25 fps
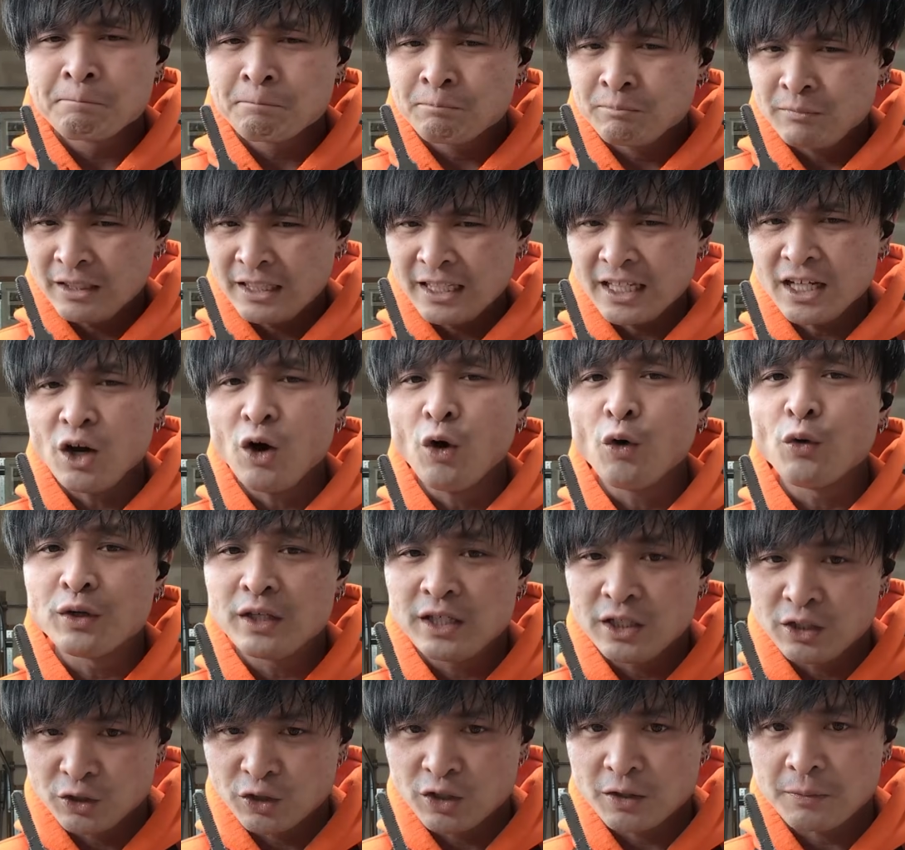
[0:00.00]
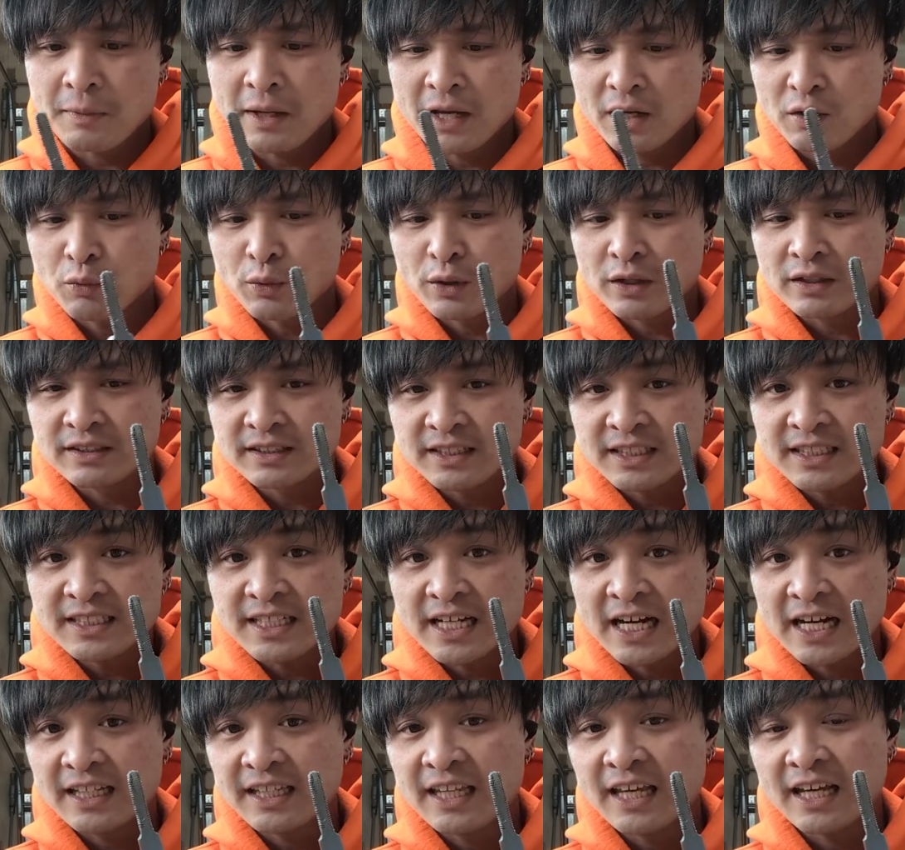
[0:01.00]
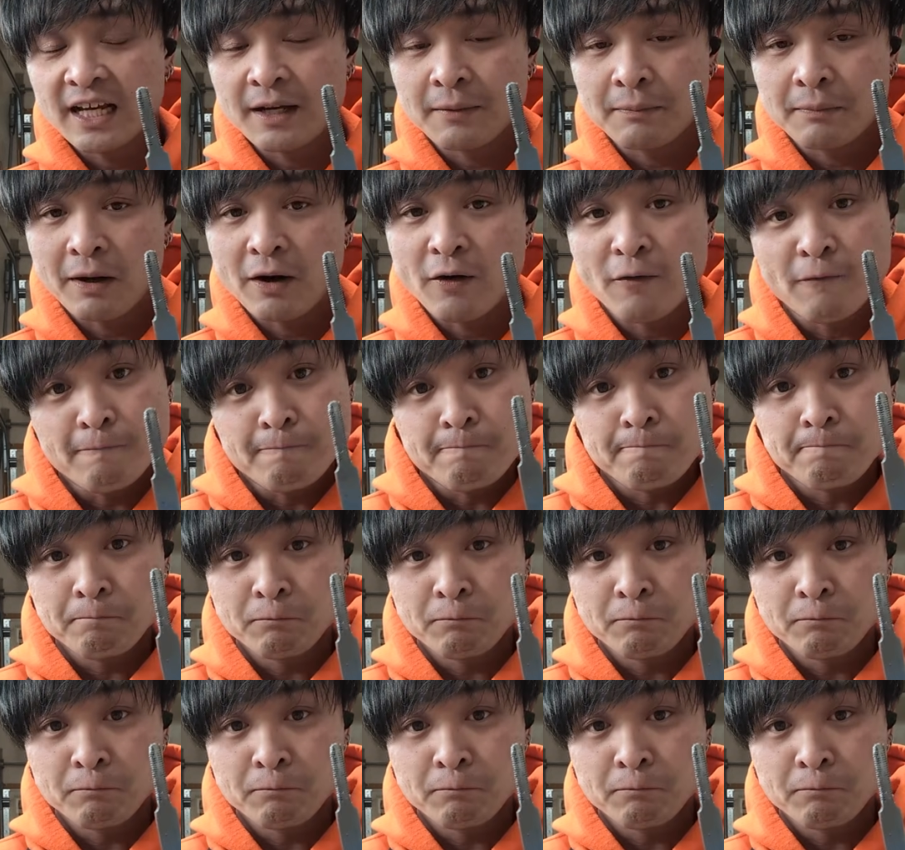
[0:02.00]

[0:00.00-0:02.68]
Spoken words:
they take a whole year to make, whereas this guy take about,